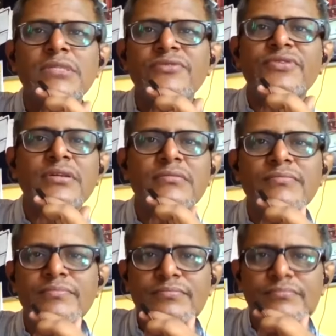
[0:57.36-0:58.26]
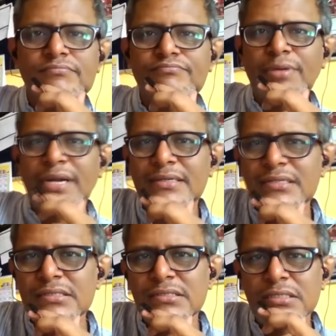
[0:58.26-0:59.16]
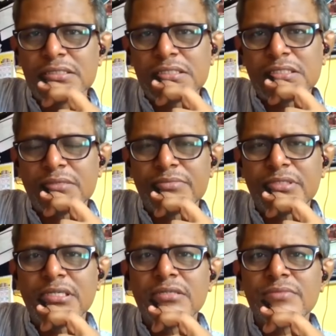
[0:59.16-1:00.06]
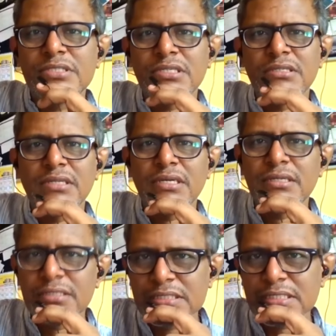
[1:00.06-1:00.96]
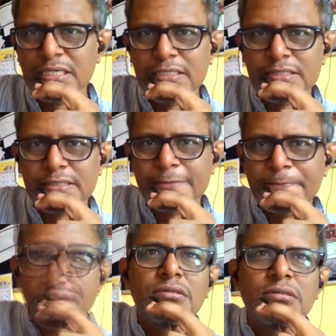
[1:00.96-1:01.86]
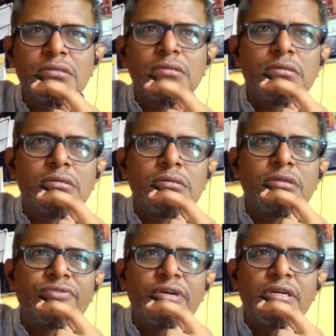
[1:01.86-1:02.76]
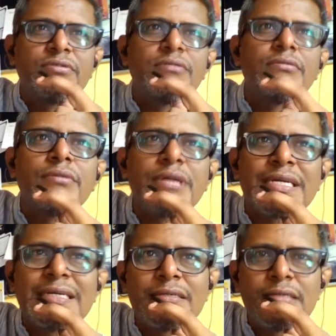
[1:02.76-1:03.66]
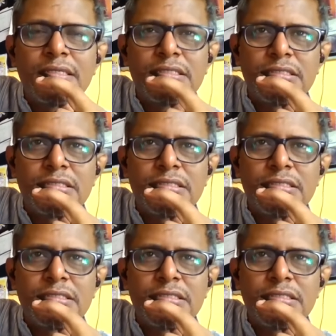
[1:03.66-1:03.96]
different practices sometimes and then insights if I ever recognize